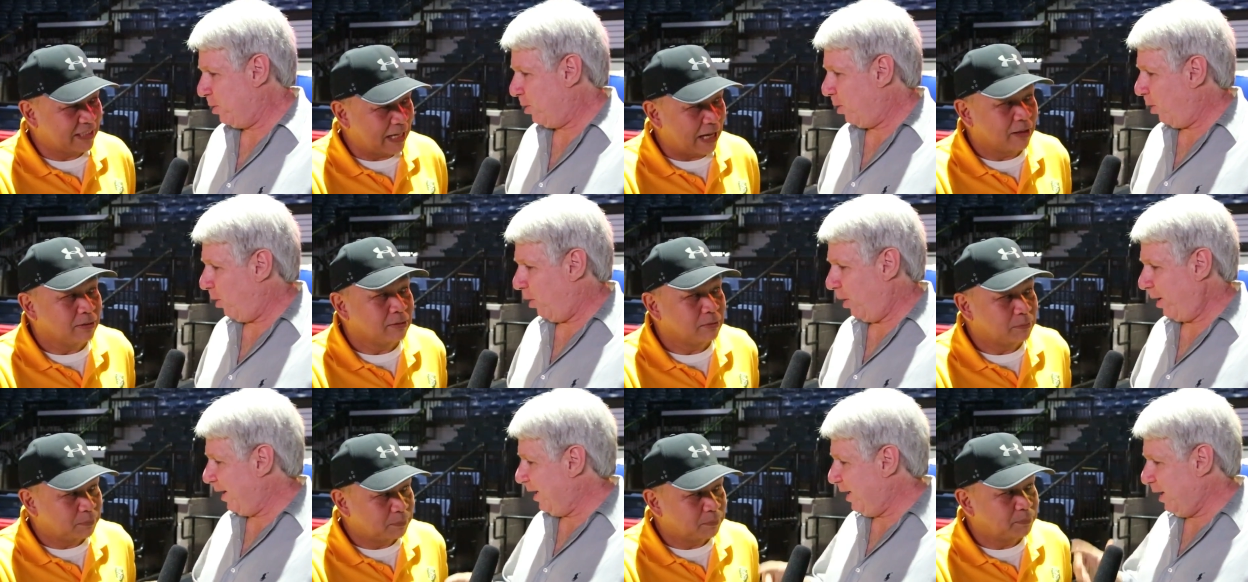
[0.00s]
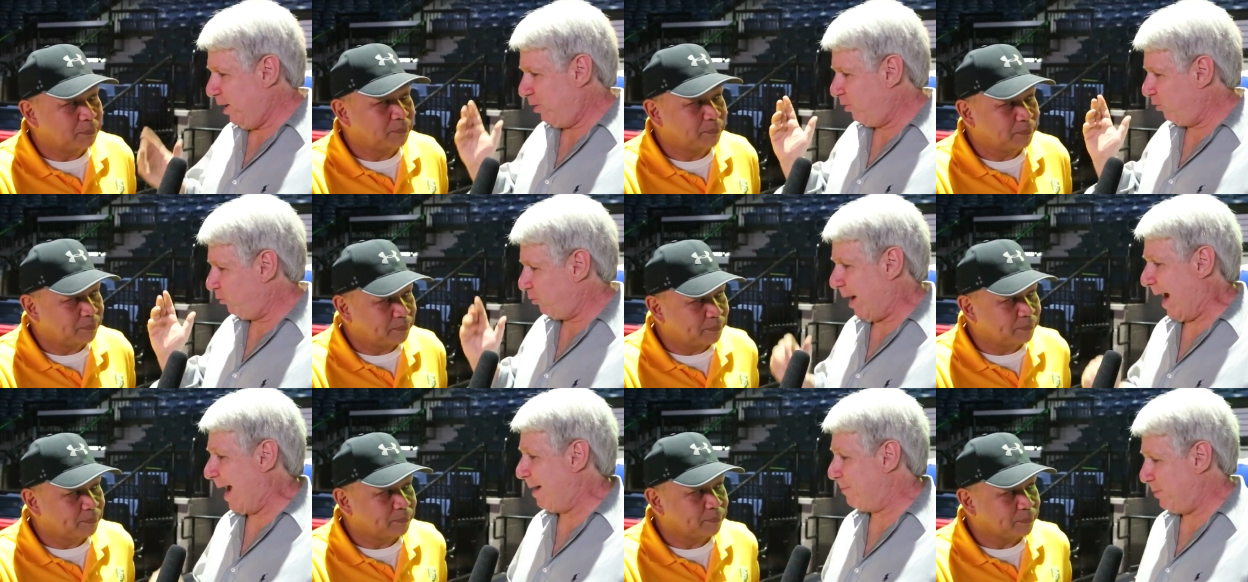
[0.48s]
Speaker 1: Yeah. All you need
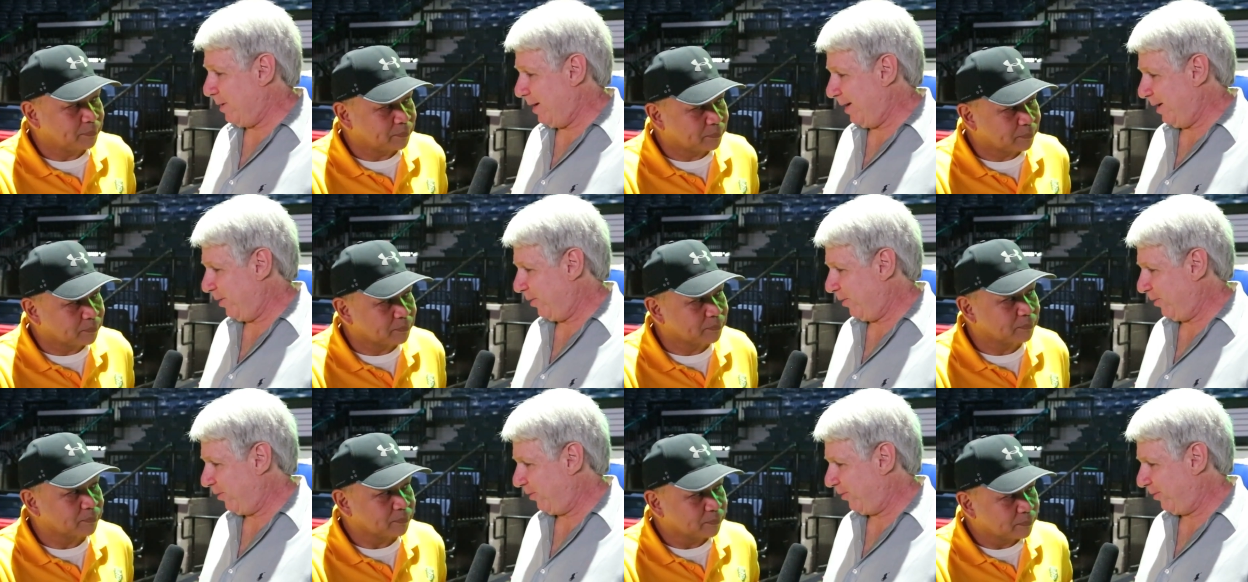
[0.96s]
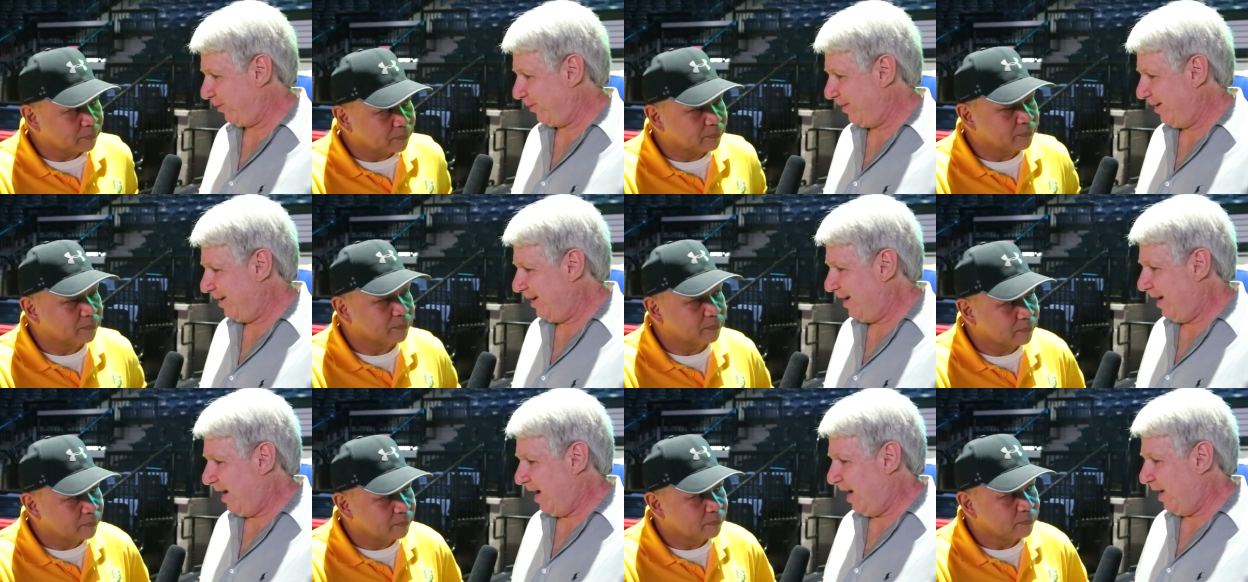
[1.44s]
is rabbit ears.
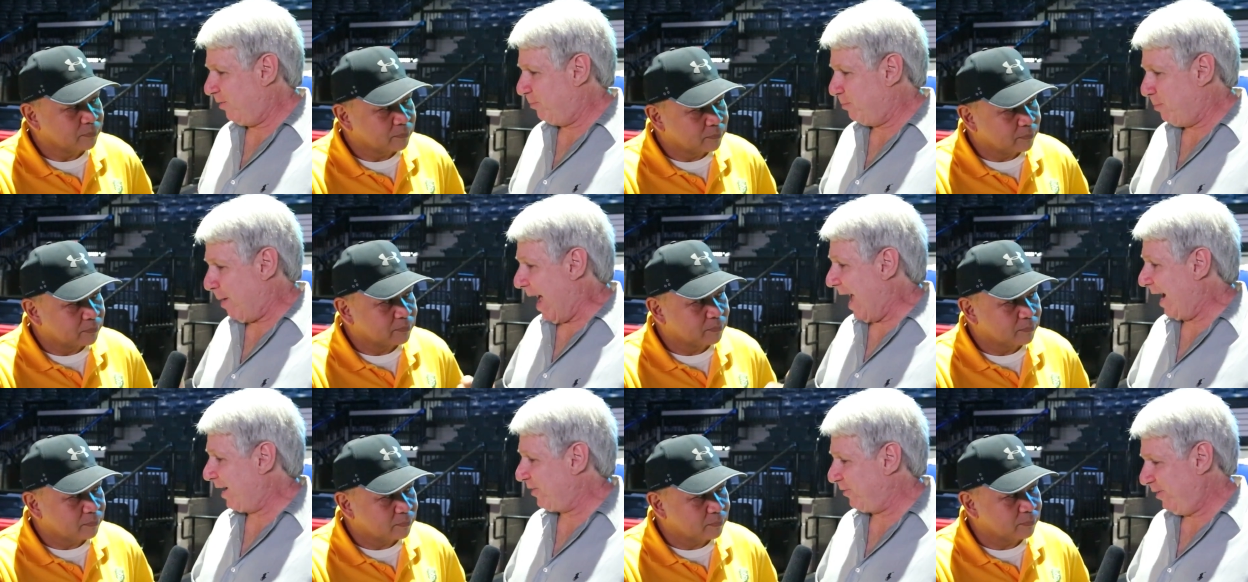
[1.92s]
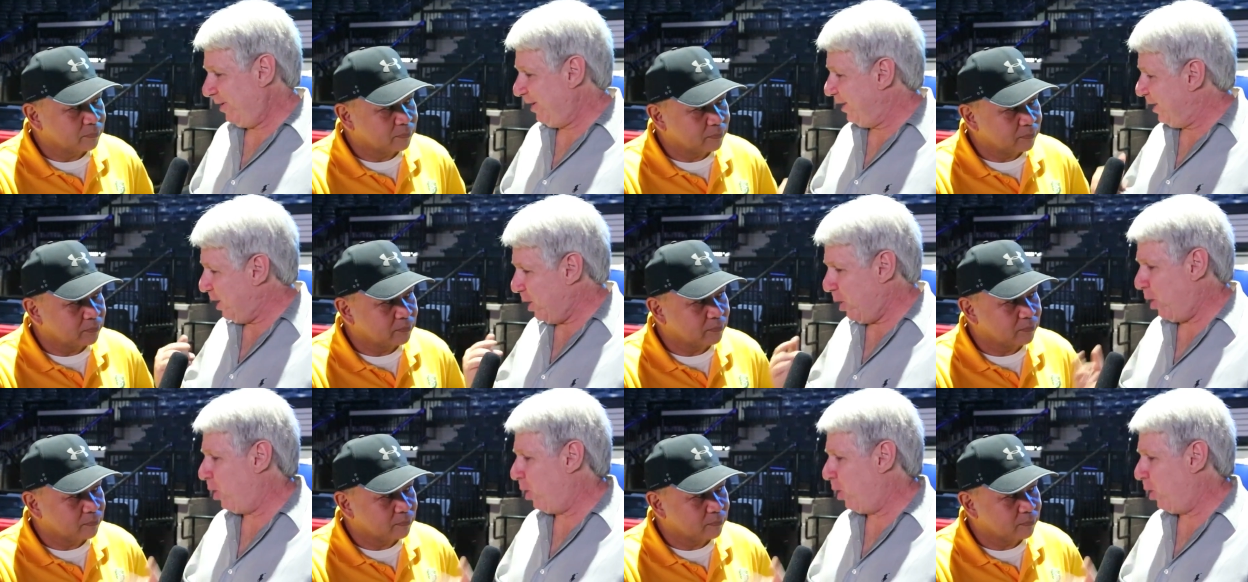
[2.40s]
It's boxing the